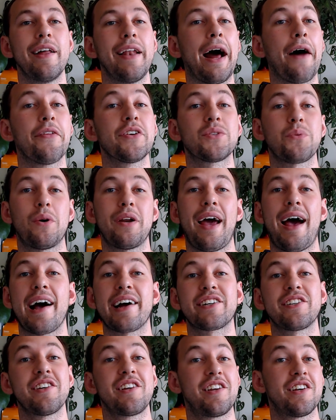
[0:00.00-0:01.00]
Now this one
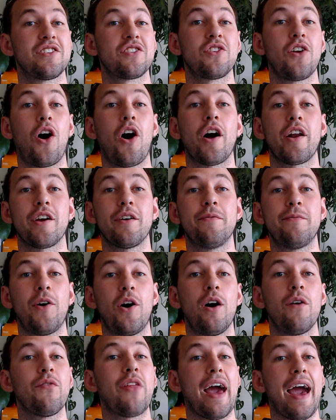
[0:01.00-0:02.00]
actually does not
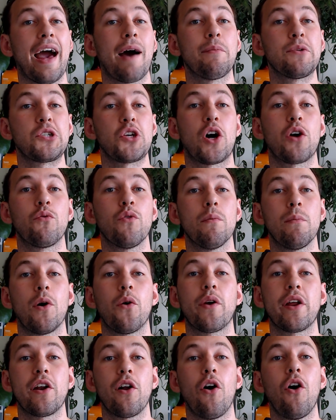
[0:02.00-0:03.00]
involve the Amazon
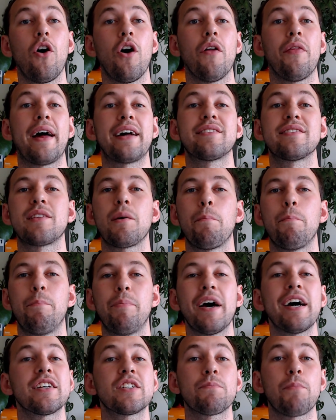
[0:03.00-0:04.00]
remote at all, and that's the
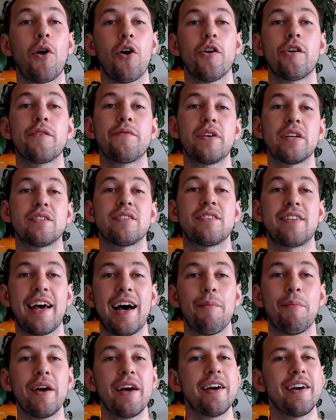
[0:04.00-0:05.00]
best part of this
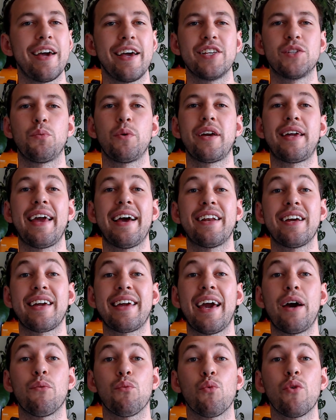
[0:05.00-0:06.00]
step is we get to
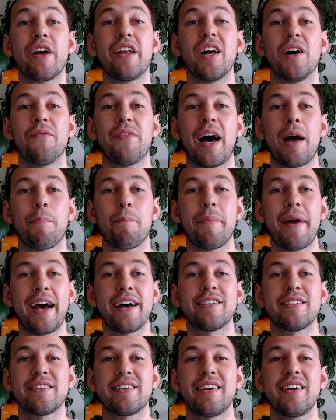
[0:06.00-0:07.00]
get rid of that
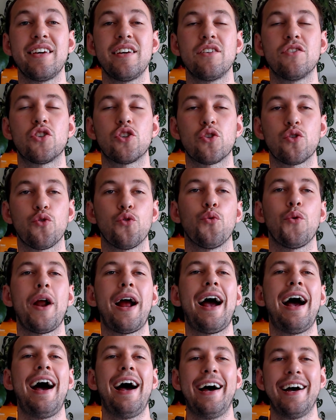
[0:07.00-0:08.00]
pesky
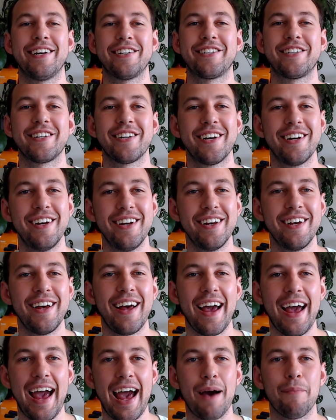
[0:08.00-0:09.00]
trash
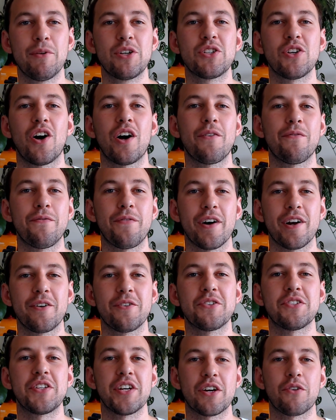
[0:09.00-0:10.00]
Amazon Fire
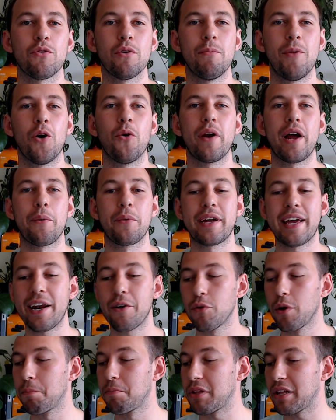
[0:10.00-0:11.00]
Stick remote, and we get to
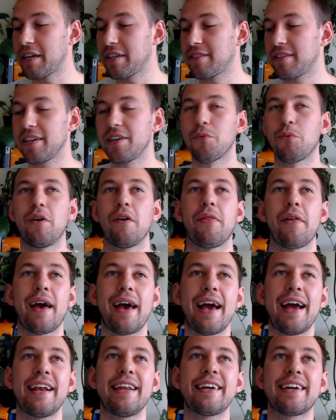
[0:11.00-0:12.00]
replace it with
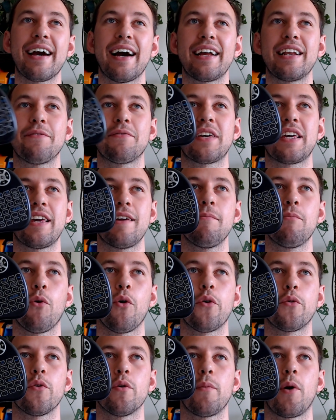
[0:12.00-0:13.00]
any kind of
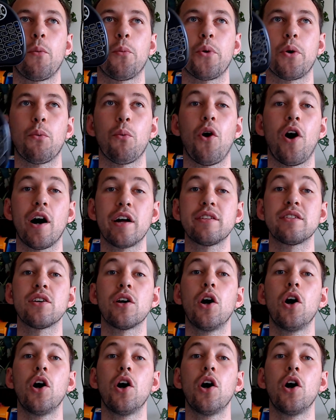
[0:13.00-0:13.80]
keyboard remote we want,